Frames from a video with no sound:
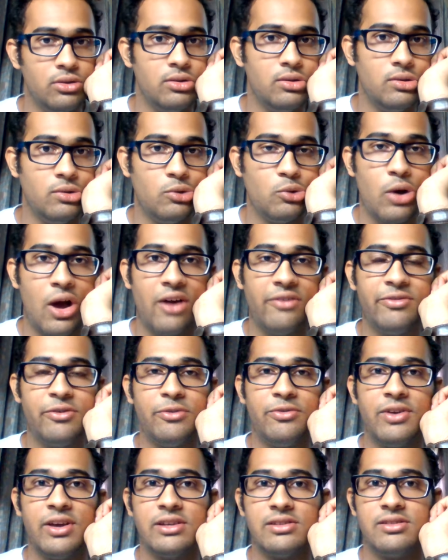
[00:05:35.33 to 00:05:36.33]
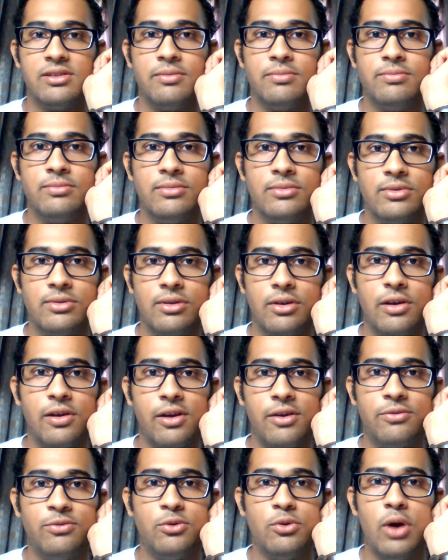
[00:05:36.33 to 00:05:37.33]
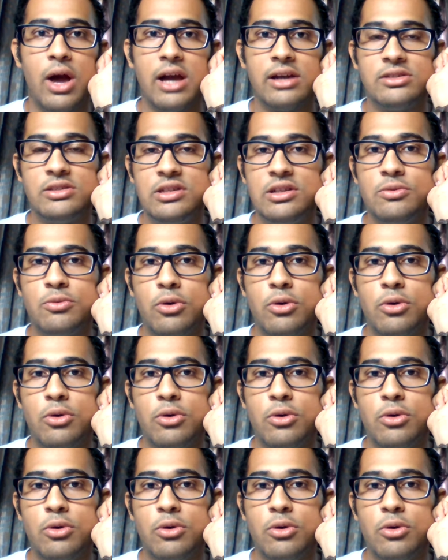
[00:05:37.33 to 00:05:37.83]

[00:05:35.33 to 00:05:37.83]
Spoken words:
You have to face them if you actually